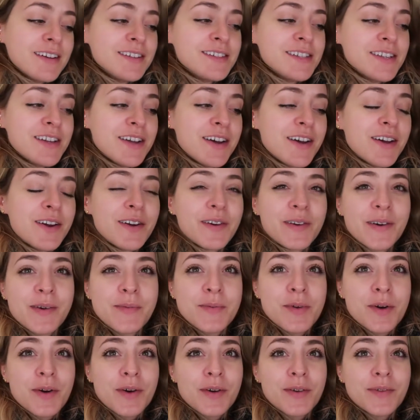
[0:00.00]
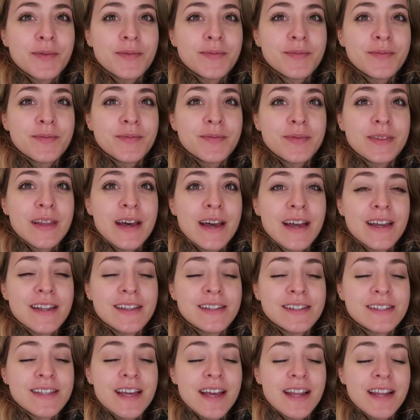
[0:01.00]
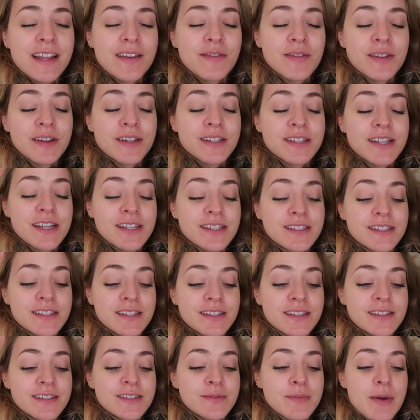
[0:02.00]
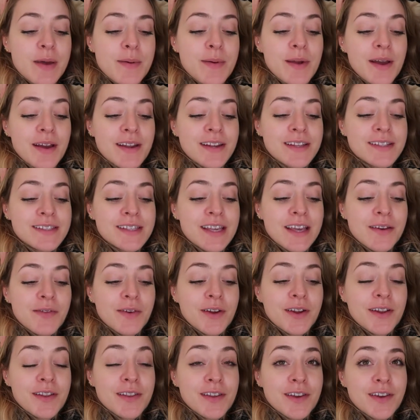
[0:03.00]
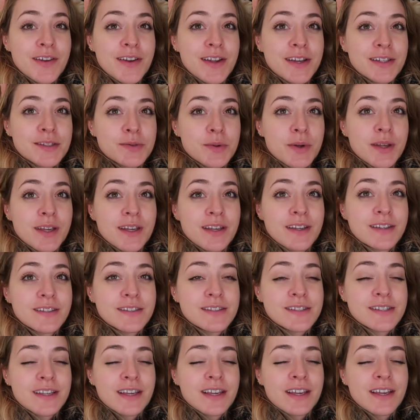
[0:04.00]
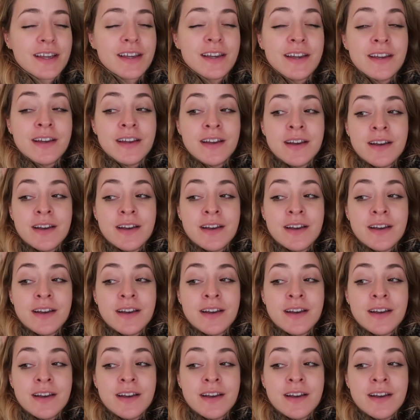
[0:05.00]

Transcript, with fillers: I don't know, I'm not that into any of the contestants. Maybe I need to give it another go next week and see